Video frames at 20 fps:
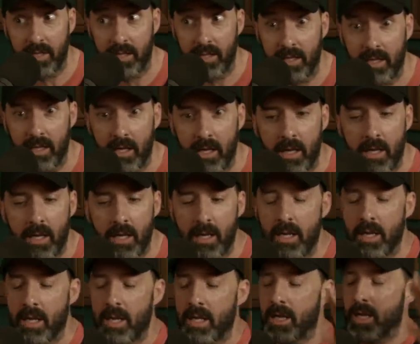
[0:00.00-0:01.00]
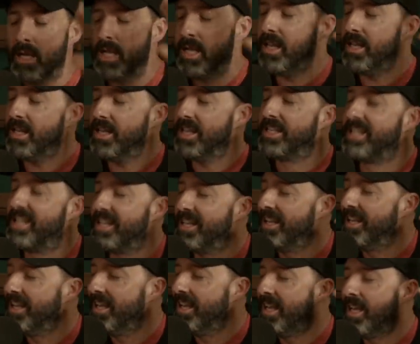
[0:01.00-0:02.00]
Yeah. It is
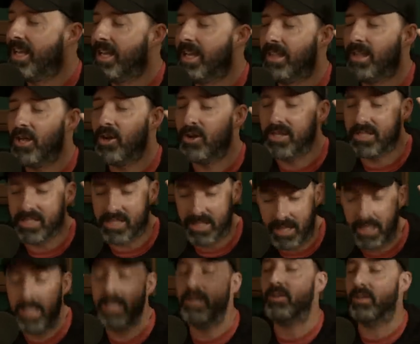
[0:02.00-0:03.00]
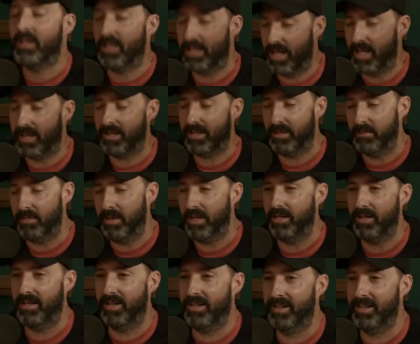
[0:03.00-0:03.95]
there is literally nothing better.